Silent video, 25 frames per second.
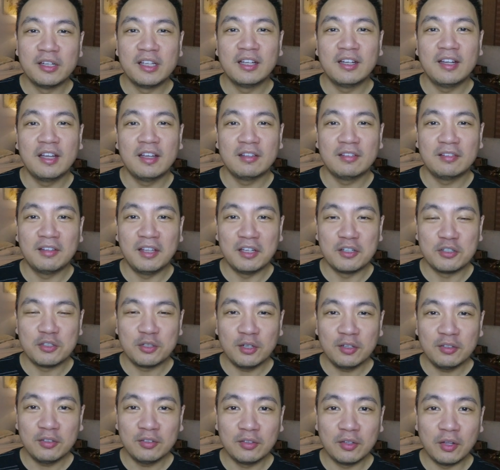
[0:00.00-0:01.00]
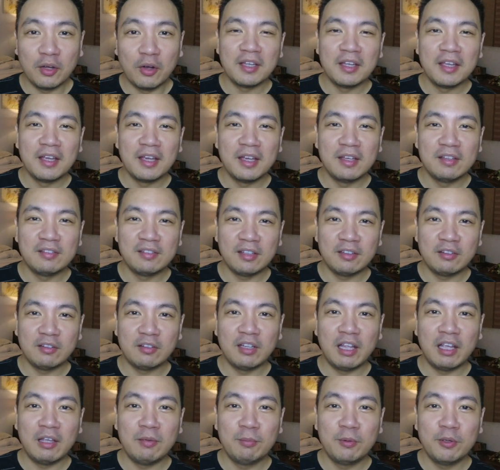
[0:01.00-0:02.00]
Real Estate Trust is set to
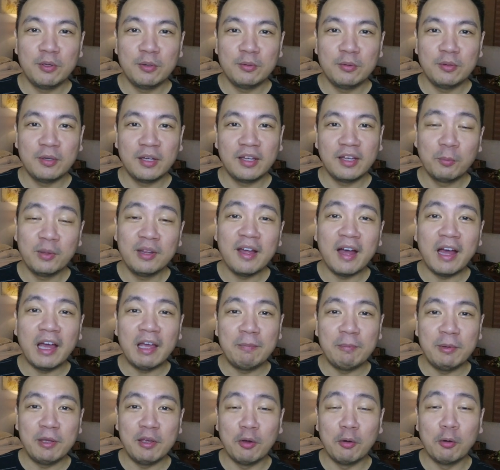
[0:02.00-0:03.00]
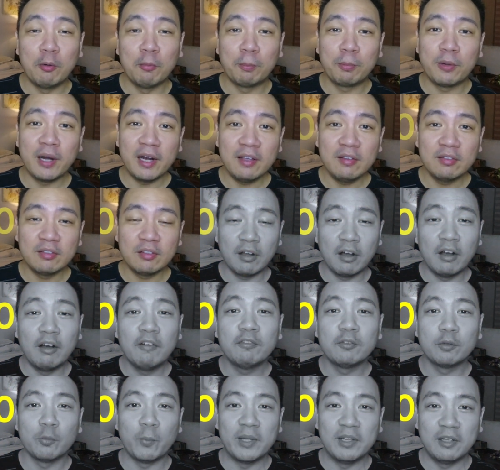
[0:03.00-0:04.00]
debut with the IPO price
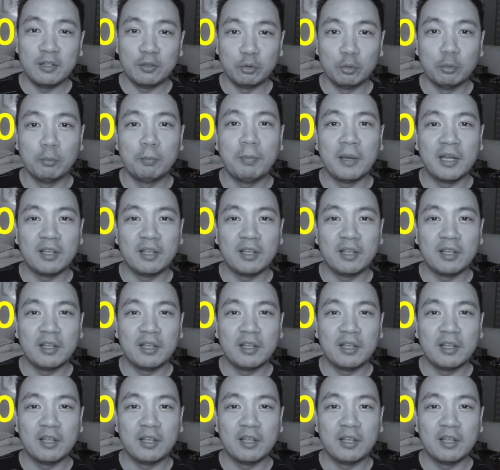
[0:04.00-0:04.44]
of 22